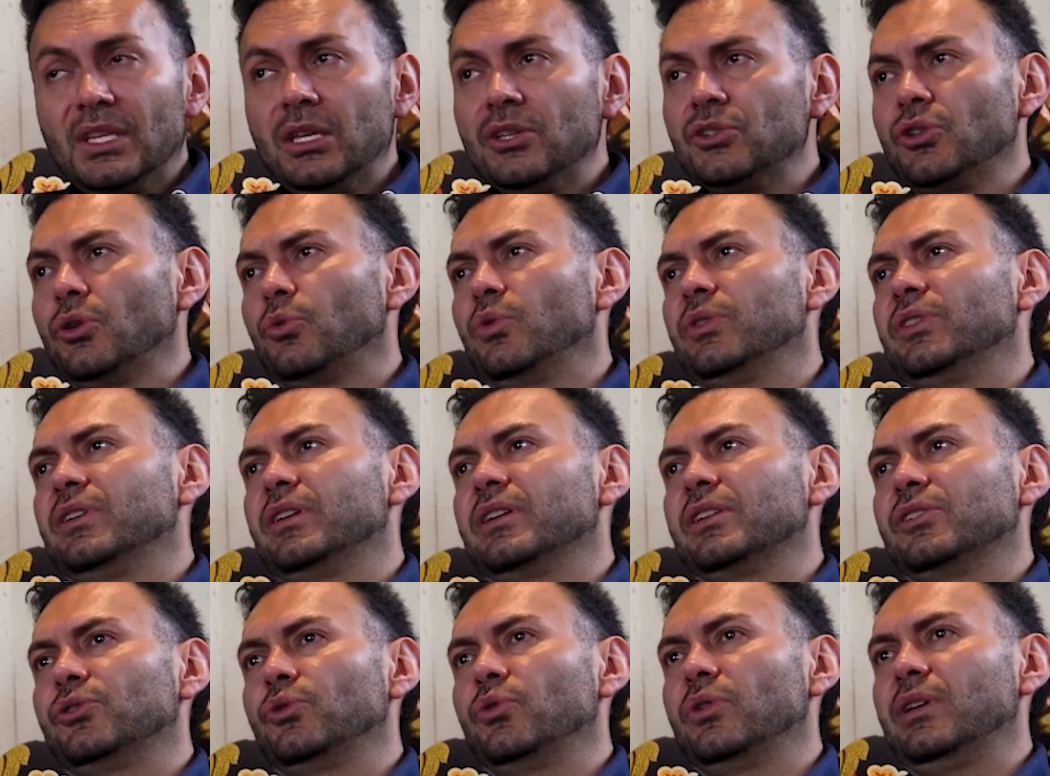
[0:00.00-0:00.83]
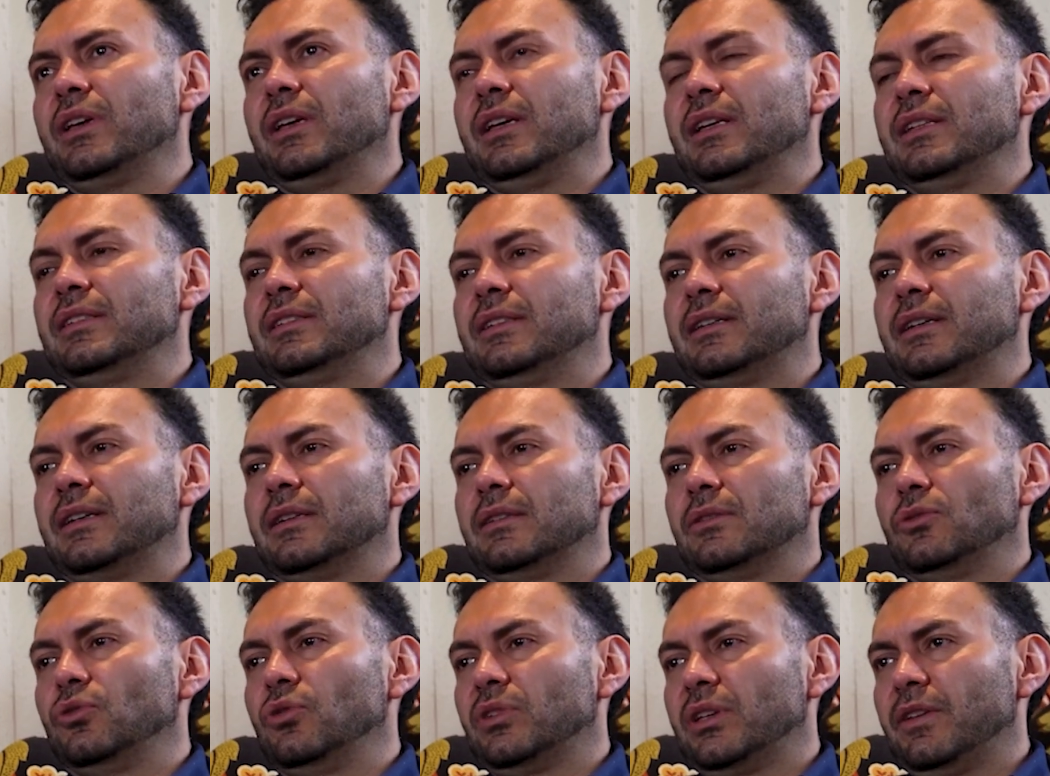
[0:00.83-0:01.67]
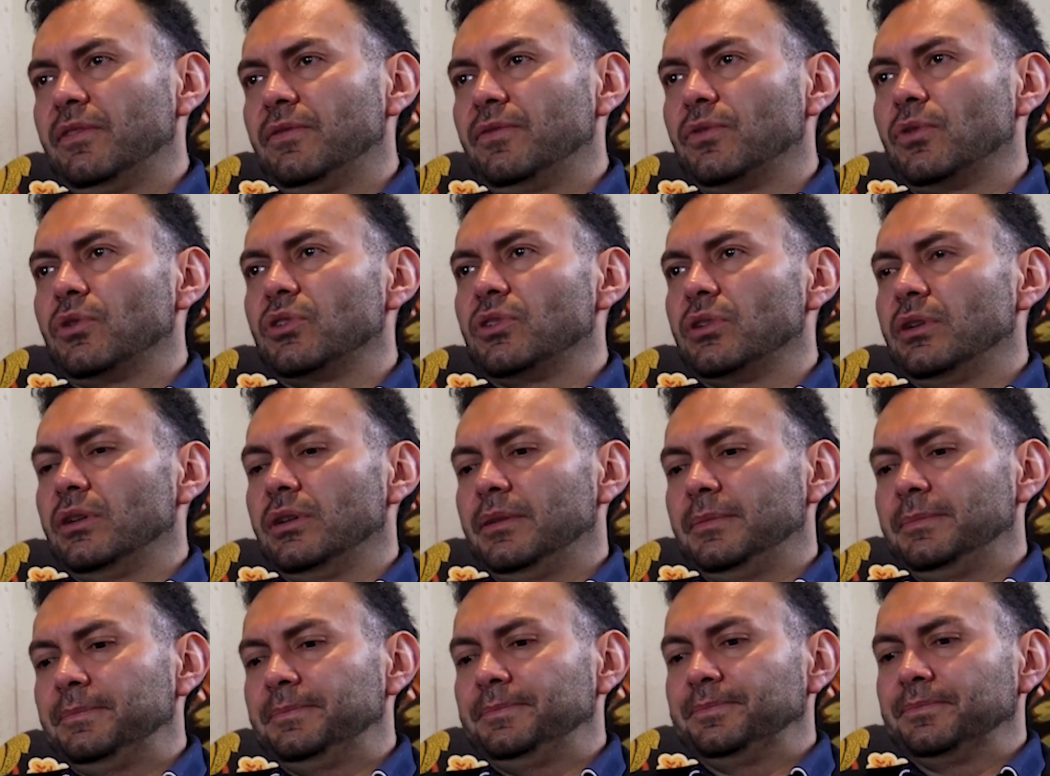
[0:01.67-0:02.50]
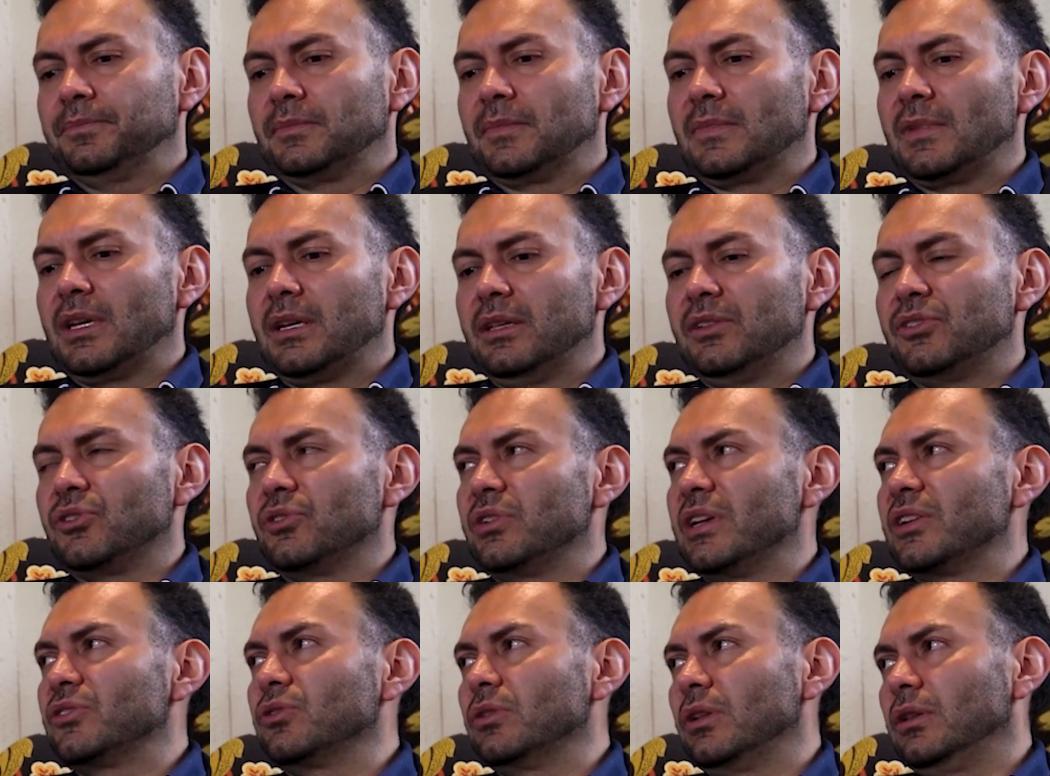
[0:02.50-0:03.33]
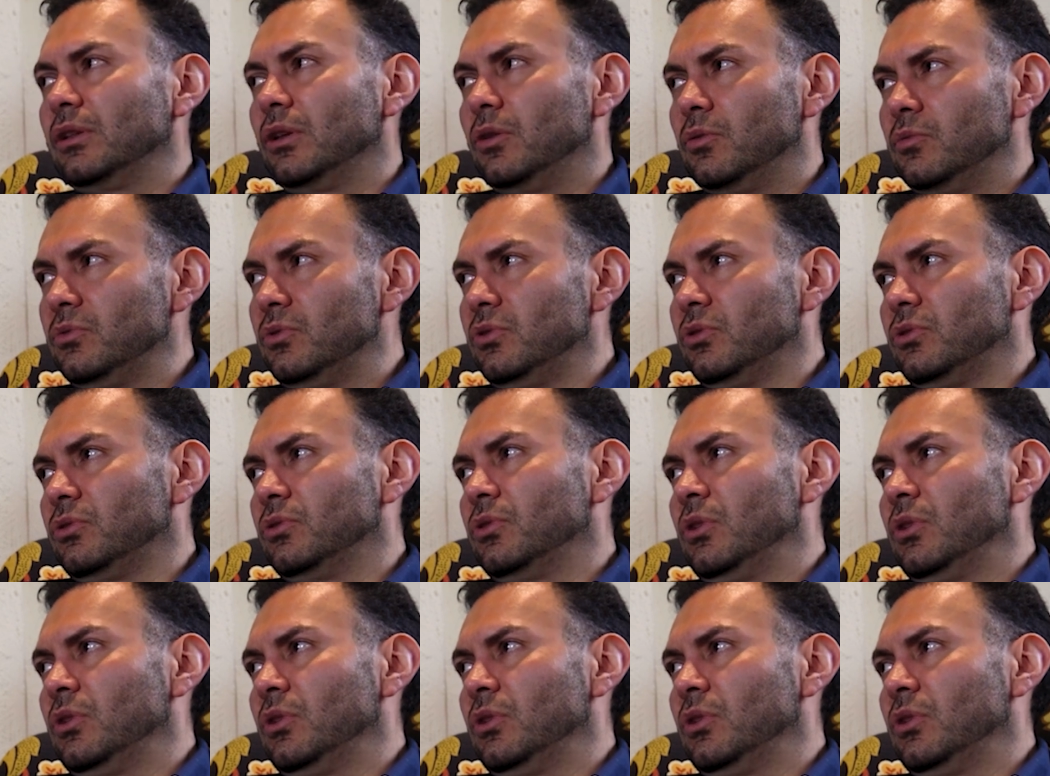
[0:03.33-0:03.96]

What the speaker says: So what they're doing is they are looking for international loans.